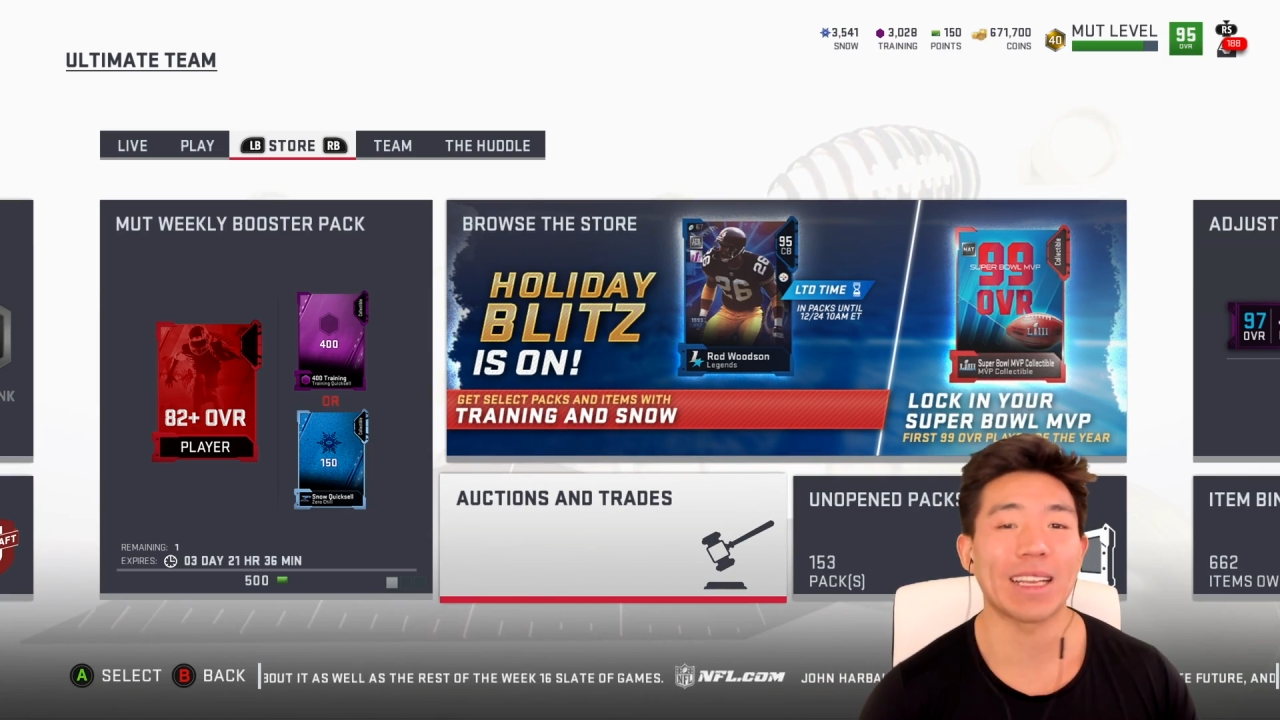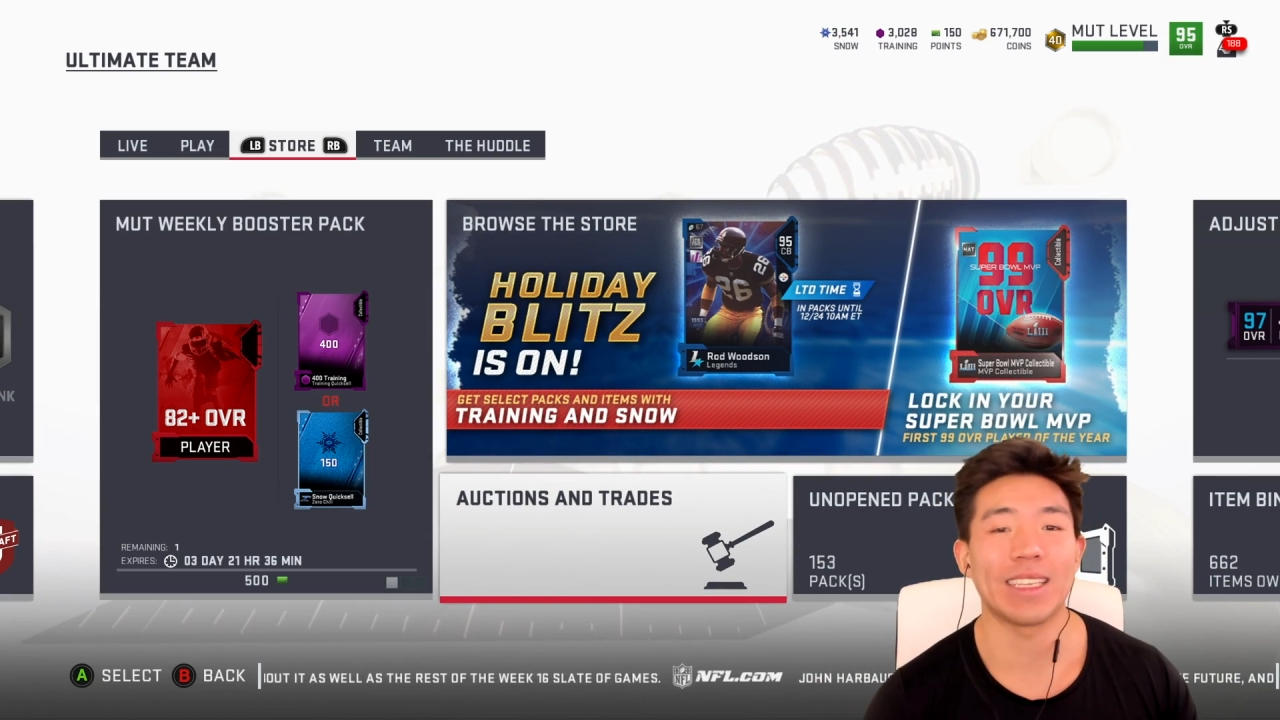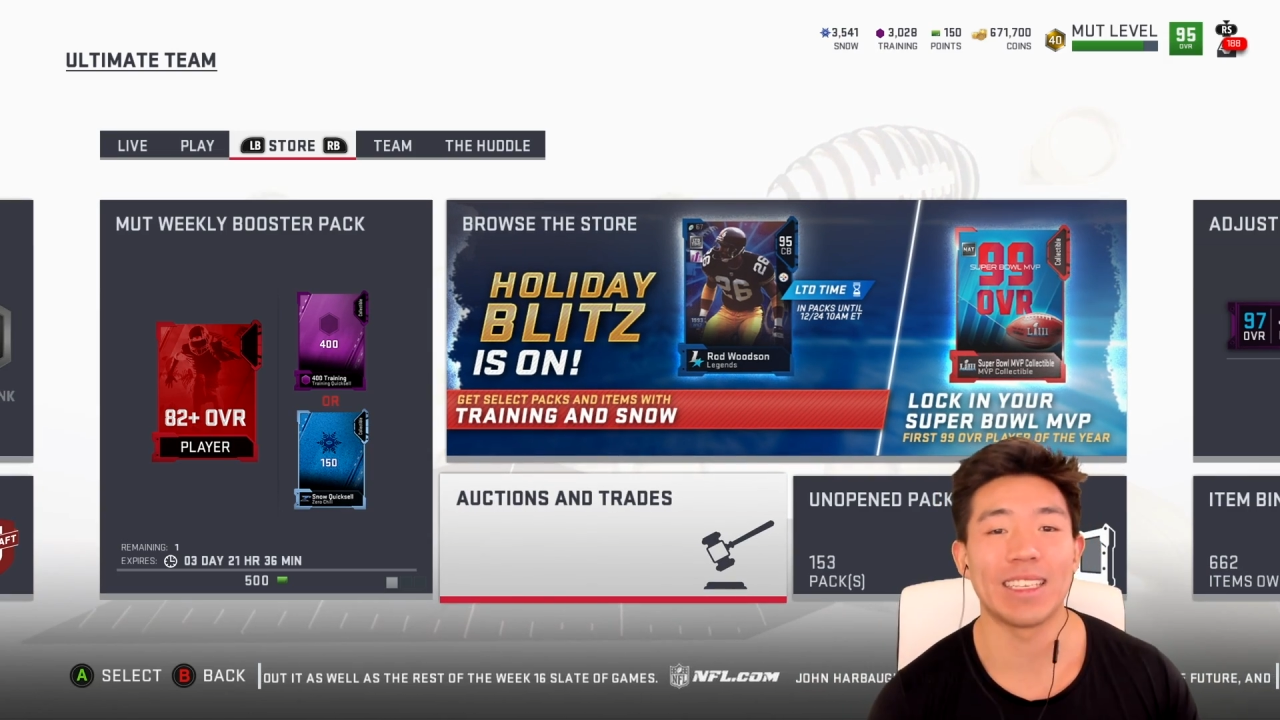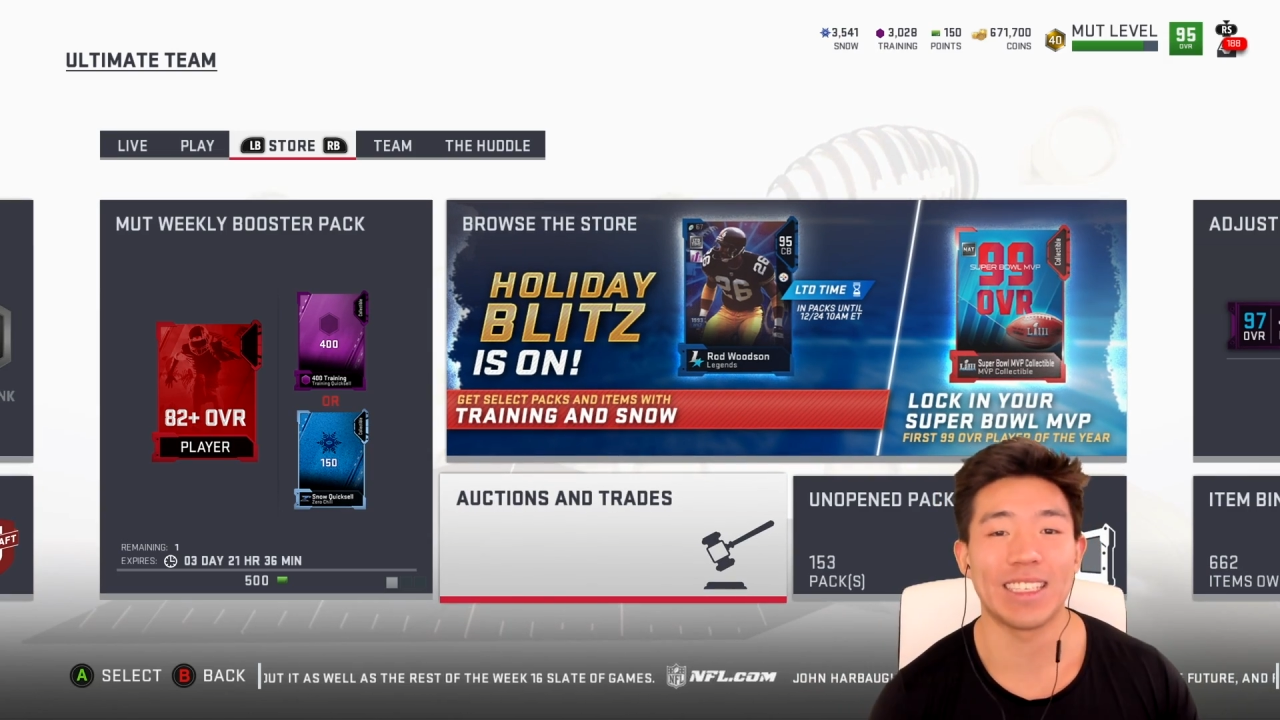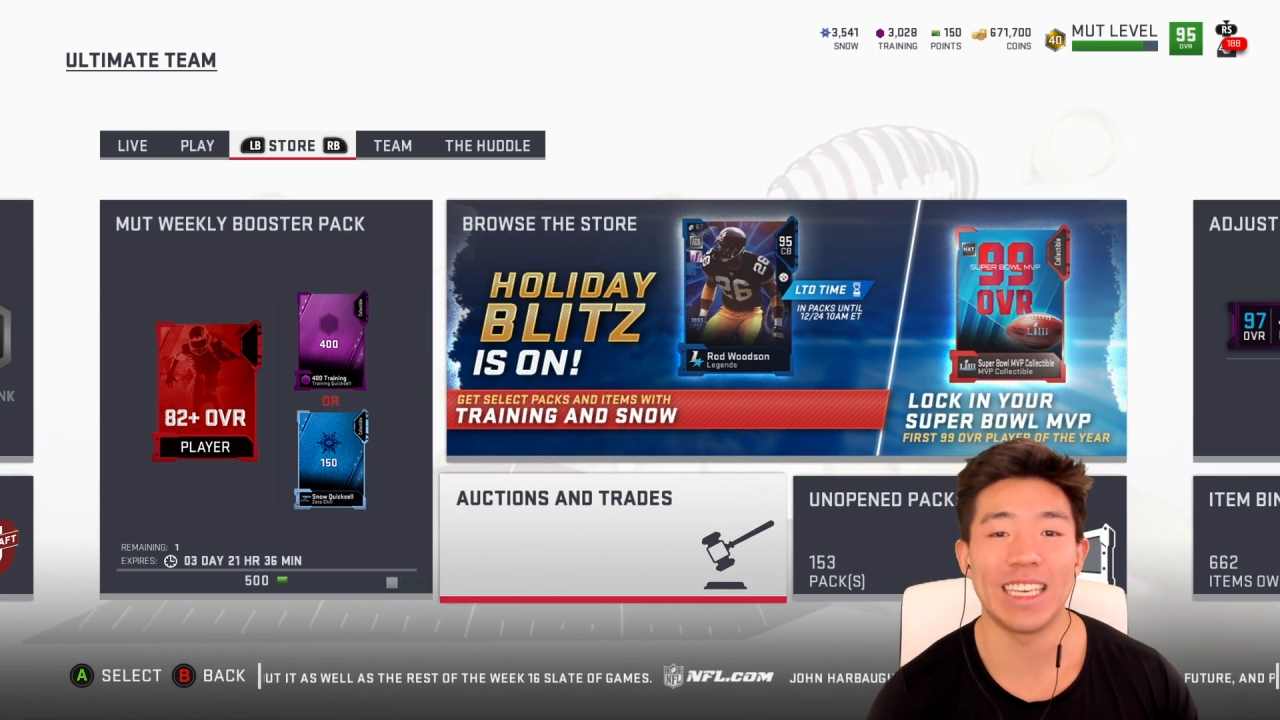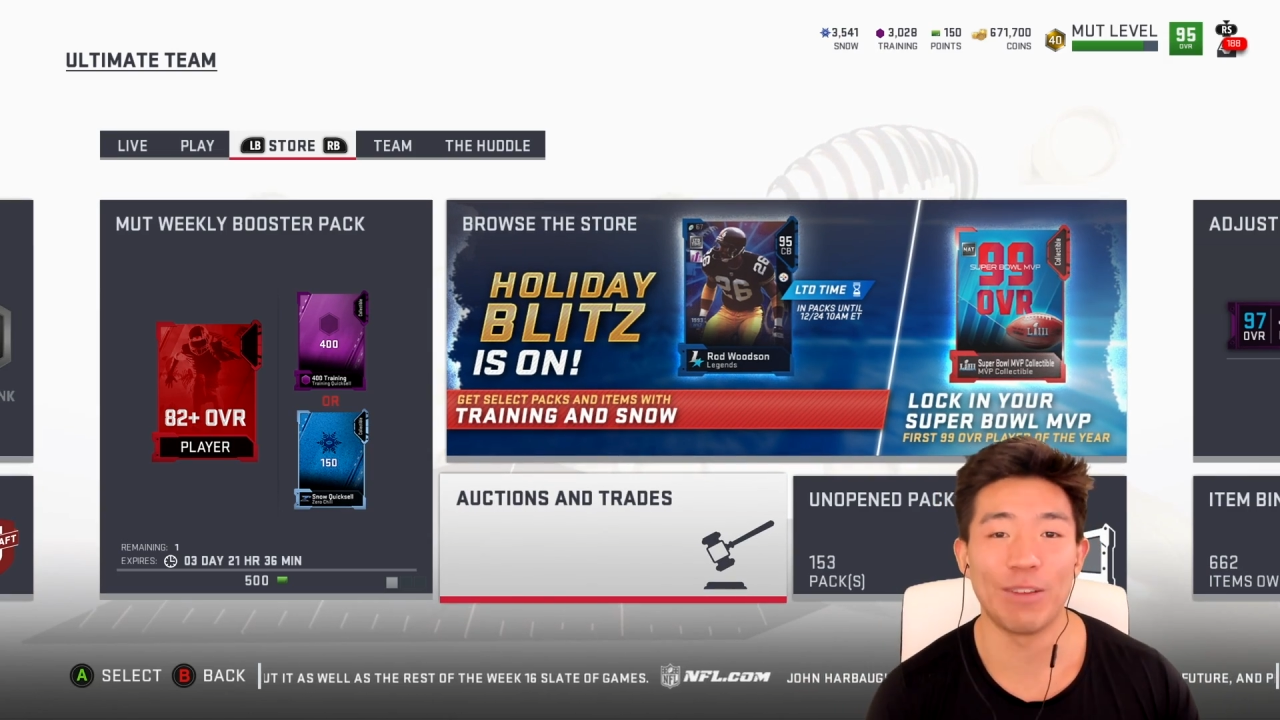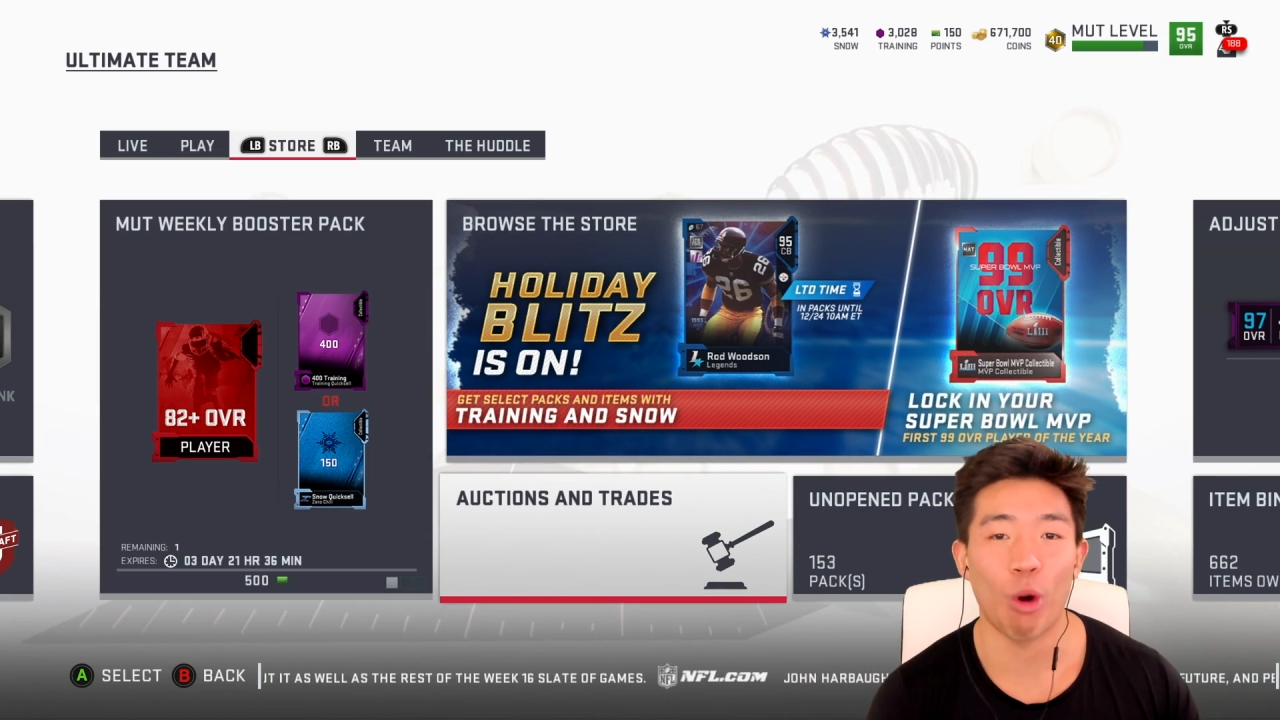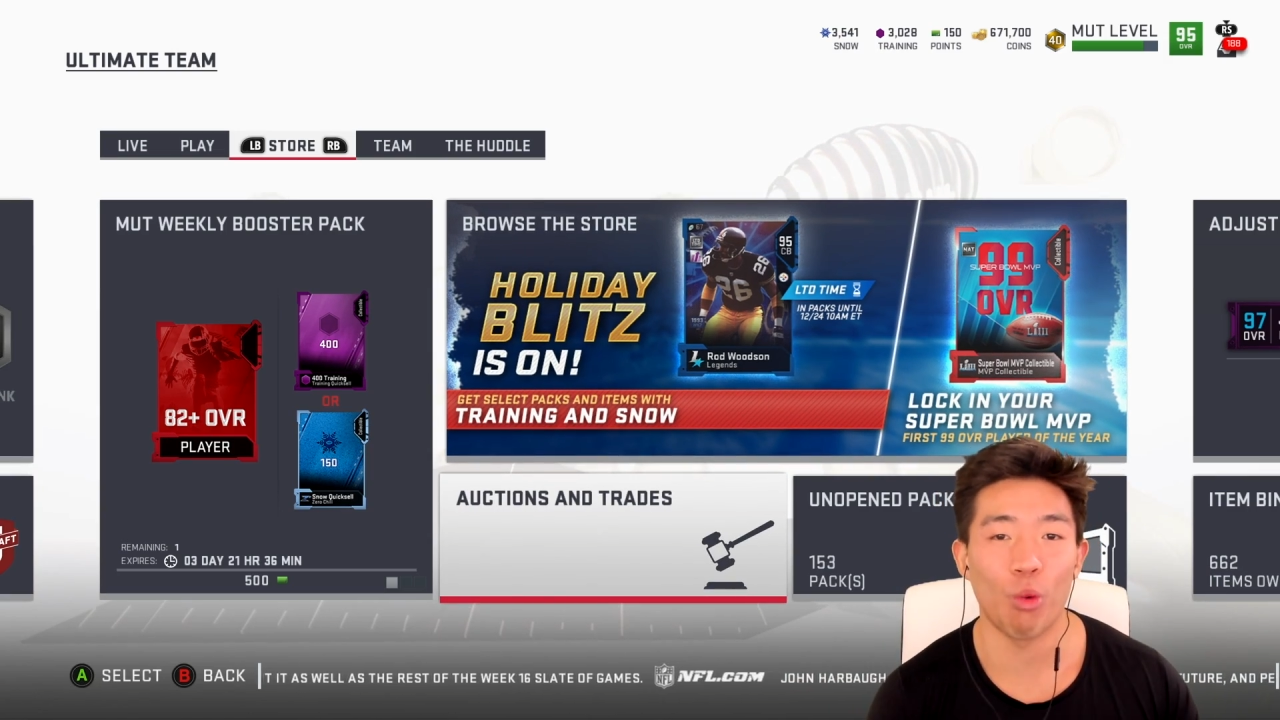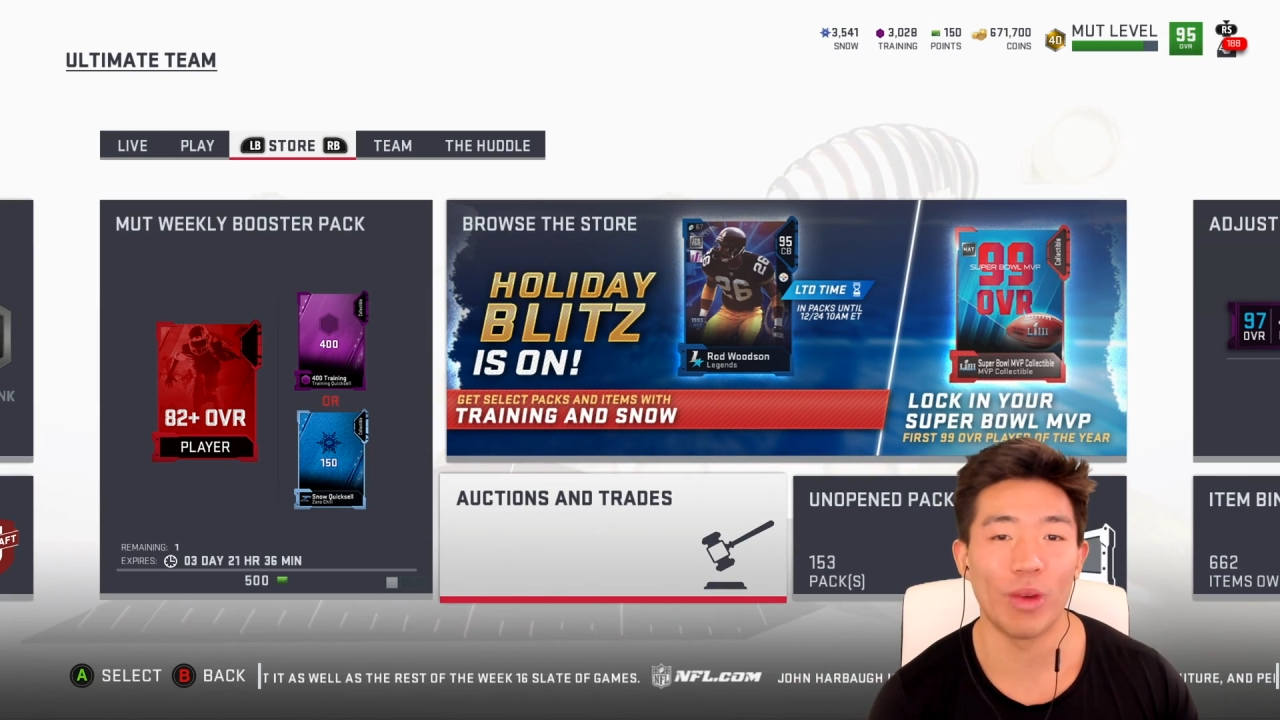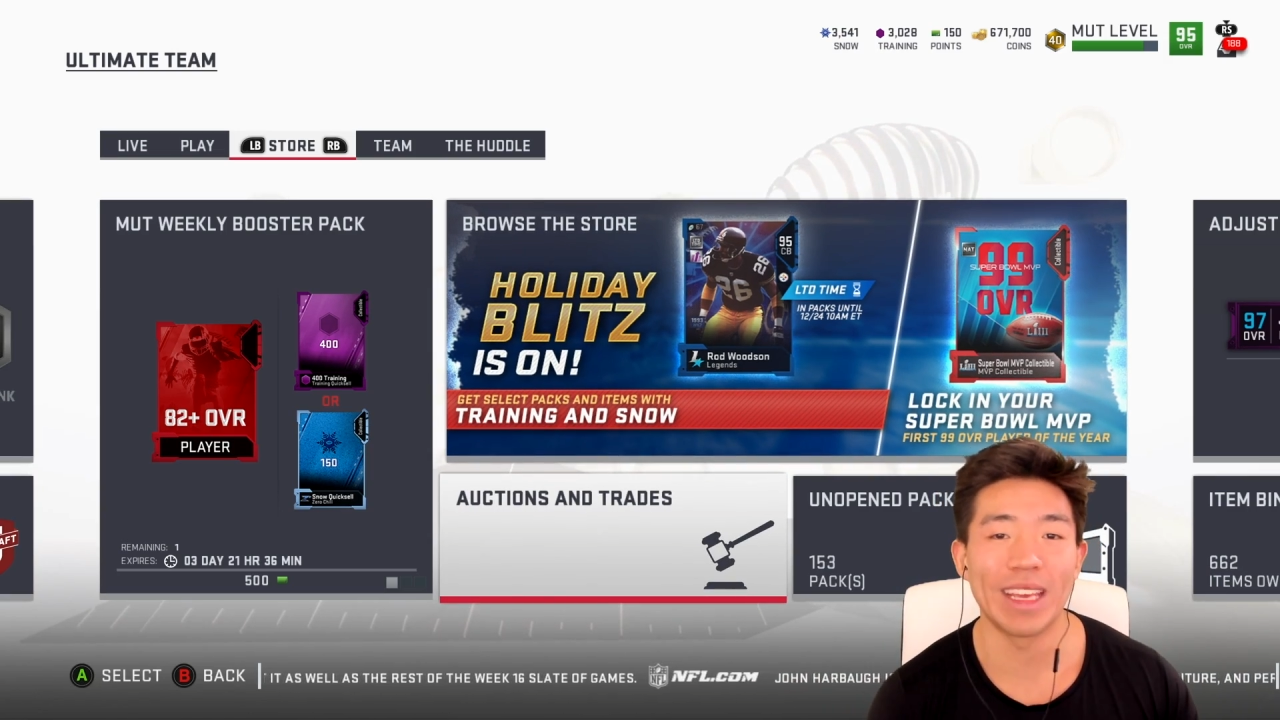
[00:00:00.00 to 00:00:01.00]
to see
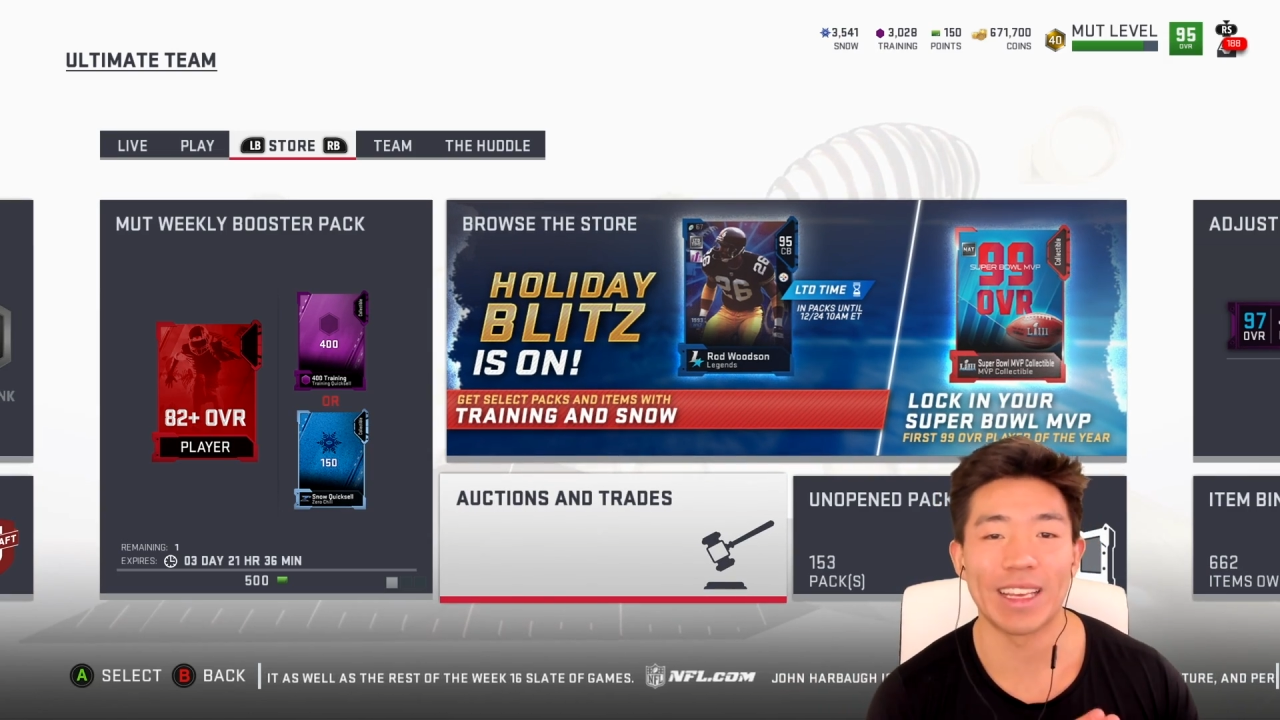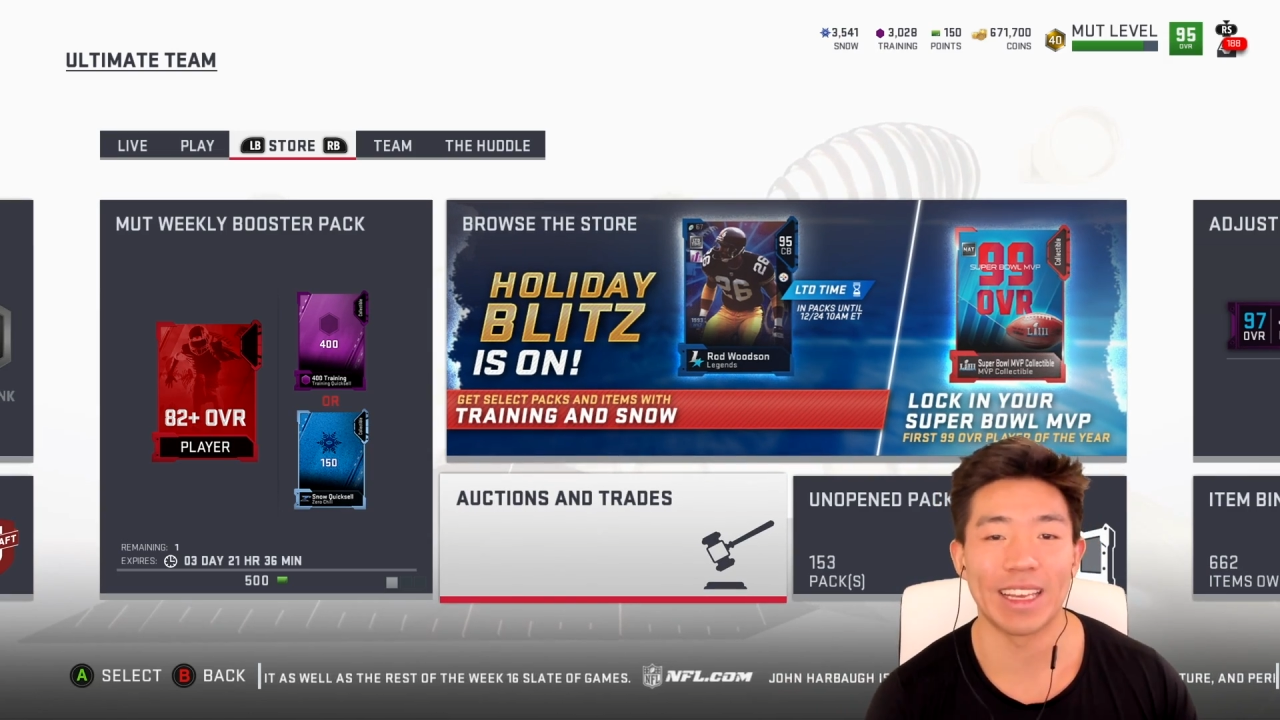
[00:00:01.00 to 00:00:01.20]
what we can